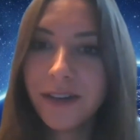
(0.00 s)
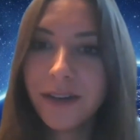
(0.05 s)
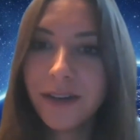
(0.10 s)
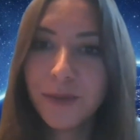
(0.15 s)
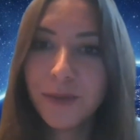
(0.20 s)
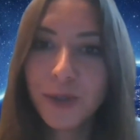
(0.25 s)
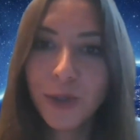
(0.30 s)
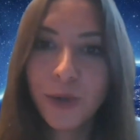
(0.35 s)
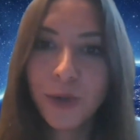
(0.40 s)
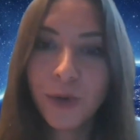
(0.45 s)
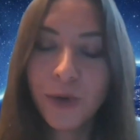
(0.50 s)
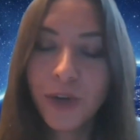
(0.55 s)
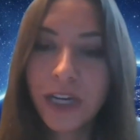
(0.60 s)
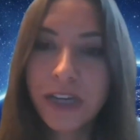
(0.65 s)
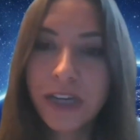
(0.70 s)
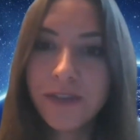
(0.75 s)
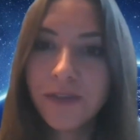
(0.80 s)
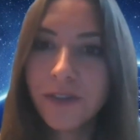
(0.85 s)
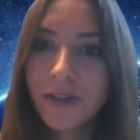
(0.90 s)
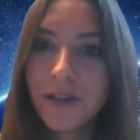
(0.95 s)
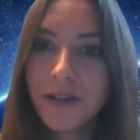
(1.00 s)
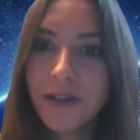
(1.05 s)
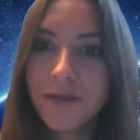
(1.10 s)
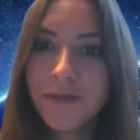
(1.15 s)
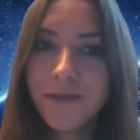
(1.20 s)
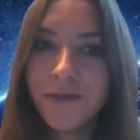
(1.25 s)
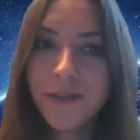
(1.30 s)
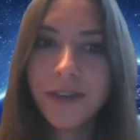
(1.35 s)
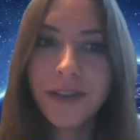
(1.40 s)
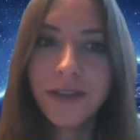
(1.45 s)
I'm so grateful.
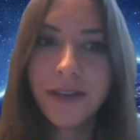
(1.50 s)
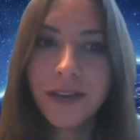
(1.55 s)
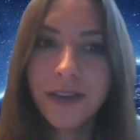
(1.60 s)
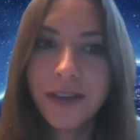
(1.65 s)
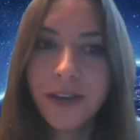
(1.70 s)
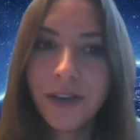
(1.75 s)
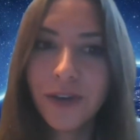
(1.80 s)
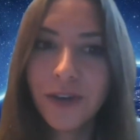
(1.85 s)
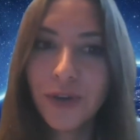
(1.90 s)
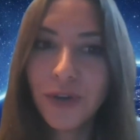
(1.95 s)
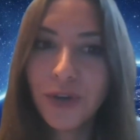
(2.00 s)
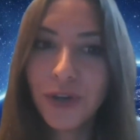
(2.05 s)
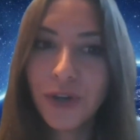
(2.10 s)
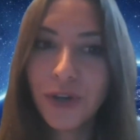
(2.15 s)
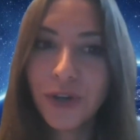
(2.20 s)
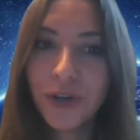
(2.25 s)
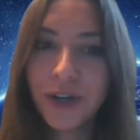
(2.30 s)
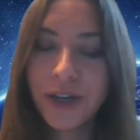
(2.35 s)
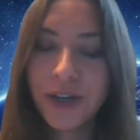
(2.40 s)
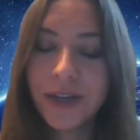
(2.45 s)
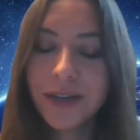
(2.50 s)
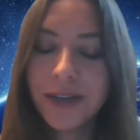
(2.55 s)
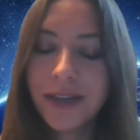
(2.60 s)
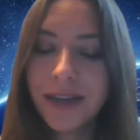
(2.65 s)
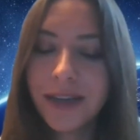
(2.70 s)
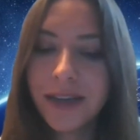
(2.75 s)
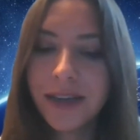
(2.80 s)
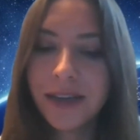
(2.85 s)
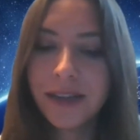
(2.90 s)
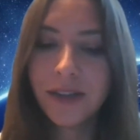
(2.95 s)
I'm feeling good."
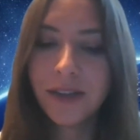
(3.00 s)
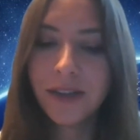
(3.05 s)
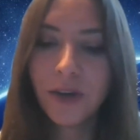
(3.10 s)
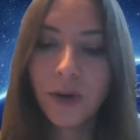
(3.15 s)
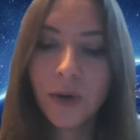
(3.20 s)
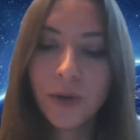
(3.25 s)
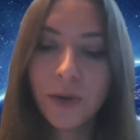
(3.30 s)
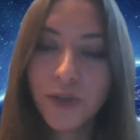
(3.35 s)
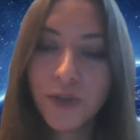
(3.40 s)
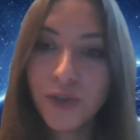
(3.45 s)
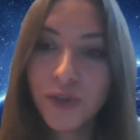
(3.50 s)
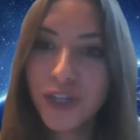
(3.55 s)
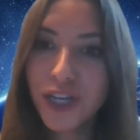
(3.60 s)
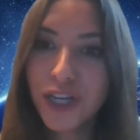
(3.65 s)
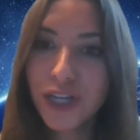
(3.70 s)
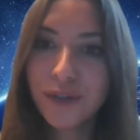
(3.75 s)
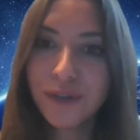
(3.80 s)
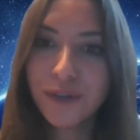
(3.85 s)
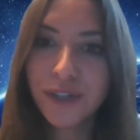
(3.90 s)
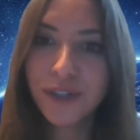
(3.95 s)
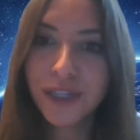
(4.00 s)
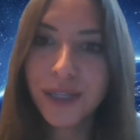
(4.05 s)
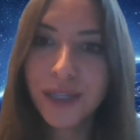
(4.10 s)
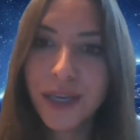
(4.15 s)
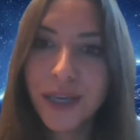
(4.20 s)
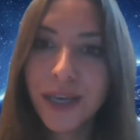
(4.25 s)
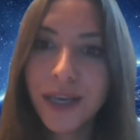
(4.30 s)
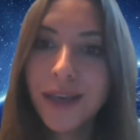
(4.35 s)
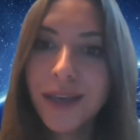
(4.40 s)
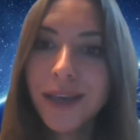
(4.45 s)
And the whole trajectory
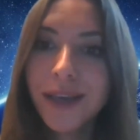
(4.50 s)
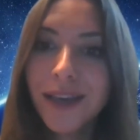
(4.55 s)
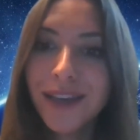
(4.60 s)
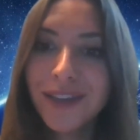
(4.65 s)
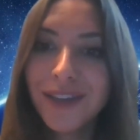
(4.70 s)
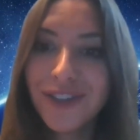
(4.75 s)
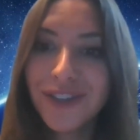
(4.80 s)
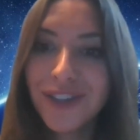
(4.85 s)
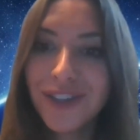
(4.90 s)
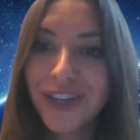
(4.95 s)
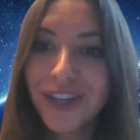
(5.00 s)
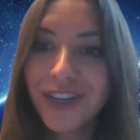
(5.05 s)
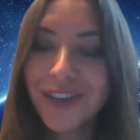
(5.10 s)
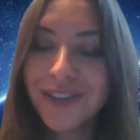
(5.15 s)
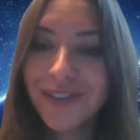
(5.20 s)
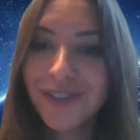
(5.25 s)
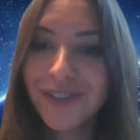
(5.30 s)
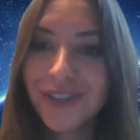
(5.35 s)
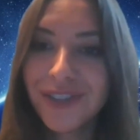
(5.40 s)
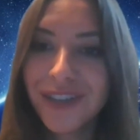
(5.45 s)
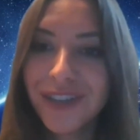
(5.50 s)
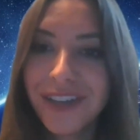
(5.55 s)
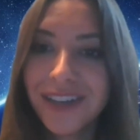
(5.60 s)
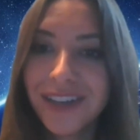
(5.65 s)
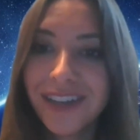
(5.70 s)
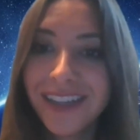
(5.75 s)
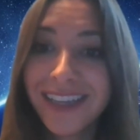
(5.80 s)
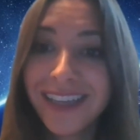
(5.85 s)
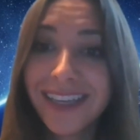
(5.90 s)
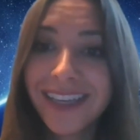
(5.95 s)
changed.
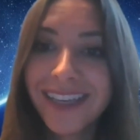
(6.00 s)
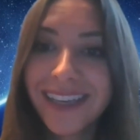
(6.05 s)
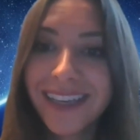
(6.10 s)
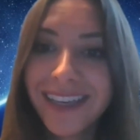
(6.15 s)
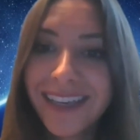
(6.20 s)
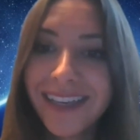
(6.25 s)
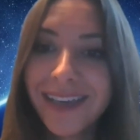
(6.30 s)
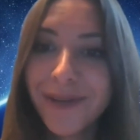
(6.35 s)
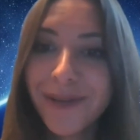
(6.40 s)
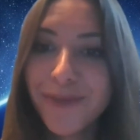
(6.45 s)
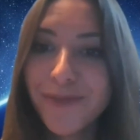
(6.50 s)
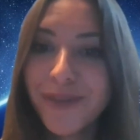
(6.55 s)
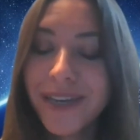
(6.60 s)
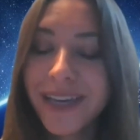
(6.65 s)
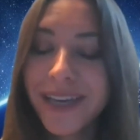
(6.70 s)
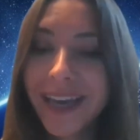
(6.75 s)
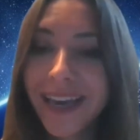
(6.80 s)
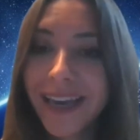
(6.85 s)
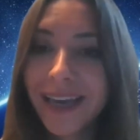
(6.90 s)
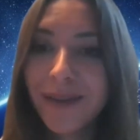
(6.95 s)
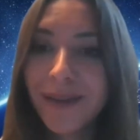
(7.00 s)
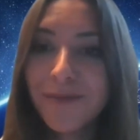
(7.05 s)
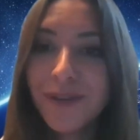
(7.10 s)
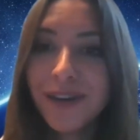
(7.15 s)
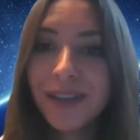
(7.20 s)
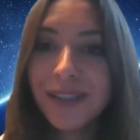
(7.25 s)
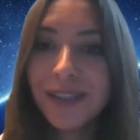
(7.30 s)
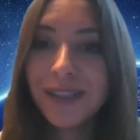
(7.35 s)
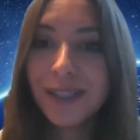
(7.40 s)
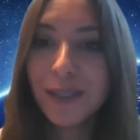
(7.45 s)
And he became
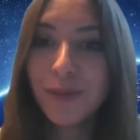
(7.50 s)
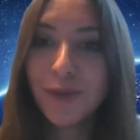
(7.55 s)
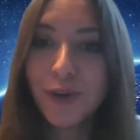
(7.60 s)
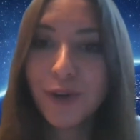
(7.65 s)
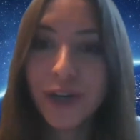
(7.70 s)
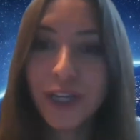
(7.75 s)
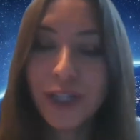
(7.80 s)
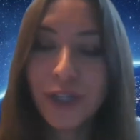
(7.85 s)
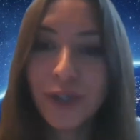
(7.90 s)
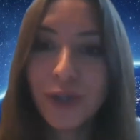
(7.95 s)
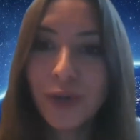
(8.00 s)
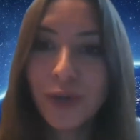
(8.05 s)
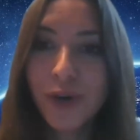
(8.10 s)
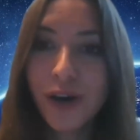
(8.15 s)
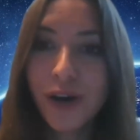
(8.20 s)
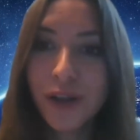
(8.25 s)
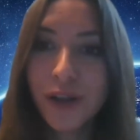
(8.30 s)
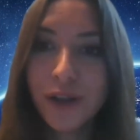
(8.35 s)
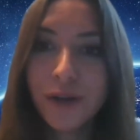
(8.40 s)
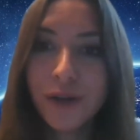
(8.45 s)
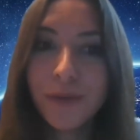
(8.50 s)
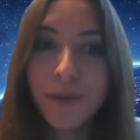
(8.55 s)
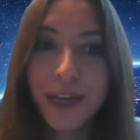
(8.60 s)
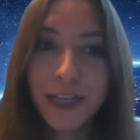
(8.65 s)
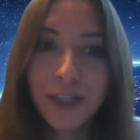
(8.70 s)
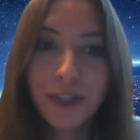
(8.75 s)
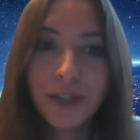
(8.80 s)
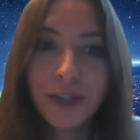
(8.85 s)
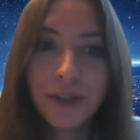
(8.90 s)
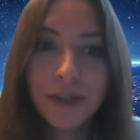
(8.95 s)
an inspiration to other
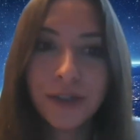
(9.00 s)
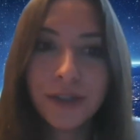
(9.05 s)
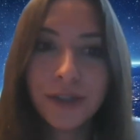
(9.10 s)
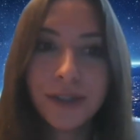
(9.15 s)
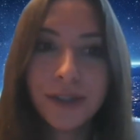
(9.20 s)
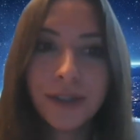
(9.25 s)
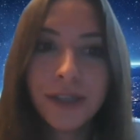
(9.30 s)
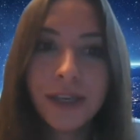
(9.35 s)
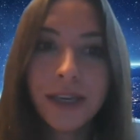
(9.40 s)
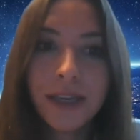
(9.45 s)
patients